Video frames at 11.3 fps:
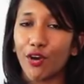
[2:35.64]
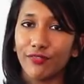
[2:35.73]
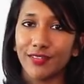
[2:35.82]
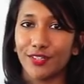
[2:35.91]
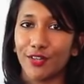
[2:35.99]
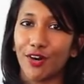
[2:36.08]

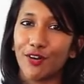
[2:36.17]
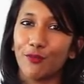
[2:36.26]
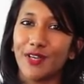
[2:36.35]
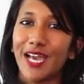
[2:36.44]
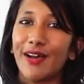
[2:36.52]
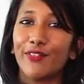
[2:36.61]
often than not,
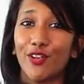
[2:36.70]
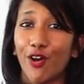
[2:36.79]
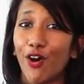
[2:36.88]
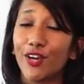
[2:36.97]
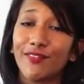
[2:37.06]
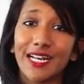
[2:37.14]
we have a
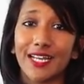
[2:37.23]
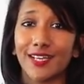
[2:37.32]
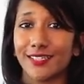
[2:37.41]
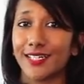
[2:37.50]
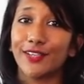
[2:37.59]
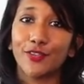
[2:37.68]
lot of
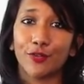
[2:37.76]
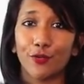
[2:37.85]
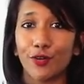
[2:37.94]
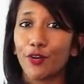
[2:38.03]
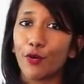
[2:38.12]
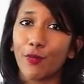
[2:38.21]
ideas that get
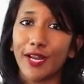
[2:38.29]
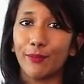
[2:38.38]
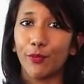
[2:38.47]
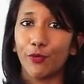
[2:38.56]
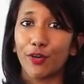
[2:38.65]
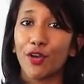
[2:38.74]
thrown on a
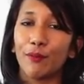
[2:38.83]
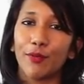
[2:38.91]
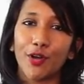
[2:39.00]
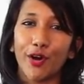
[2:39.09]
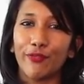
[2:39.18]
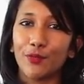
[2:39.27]
whiteboard,
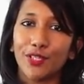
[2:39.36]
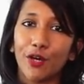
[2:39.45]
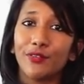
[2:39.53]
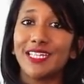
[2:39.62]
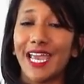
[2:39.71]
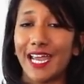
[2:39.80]
but often
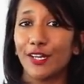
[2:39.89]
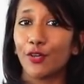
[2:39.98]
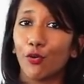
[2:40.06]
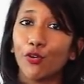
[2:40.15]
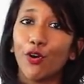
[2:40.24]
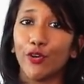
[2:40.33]
without the
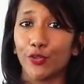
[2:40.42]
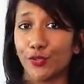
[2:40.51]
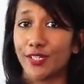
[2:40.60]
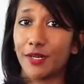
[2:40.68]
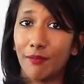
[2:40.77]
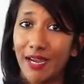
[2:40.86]
end goal or
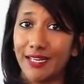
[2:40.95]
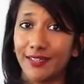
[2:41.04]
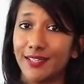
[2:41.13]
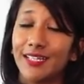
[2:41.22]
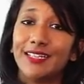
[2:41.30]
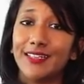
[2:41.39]
user in mind.
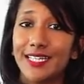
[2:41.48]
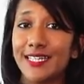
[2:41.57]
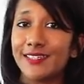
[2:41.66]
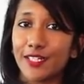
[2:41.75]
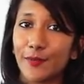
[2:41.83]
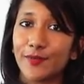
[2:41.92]

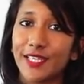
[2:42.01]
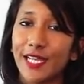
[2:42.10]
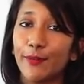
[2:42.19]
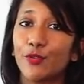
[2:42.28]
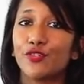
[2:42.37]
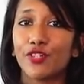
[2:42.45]
These tips
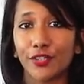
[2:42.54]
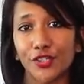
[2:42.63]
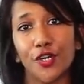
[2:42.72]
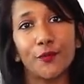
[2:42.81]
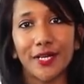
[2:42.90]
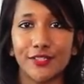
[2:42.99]
help you
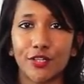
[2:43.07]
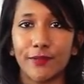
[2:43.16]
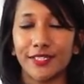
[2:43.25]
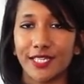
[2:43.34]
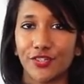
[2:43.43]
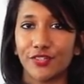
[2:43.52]
structure your
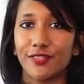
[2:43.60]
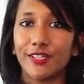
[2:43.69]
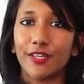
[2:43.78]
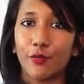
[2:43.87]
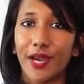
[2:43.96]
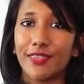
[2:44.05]
brainstorming sessions
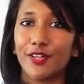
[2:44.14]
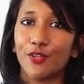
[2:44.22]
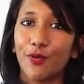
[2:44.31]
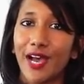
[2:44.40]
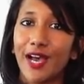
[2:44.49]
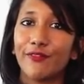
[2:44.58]
in a way that
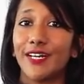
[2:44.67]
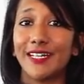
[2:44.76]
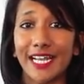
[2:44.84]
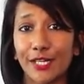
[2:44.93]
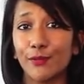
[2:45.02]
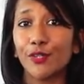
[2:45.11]
you have
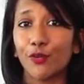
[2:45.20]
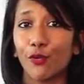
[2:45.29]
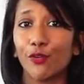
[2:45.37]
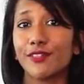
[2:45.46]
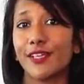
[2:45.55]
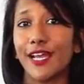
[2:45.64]
attainable
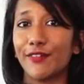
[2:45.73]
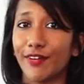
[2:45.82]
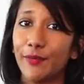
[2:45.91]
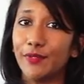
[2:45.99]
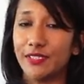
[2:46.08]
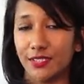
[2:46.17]
goals and
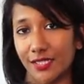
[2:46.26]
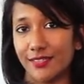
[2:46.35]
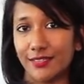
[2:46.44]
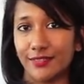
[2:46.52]
viable results.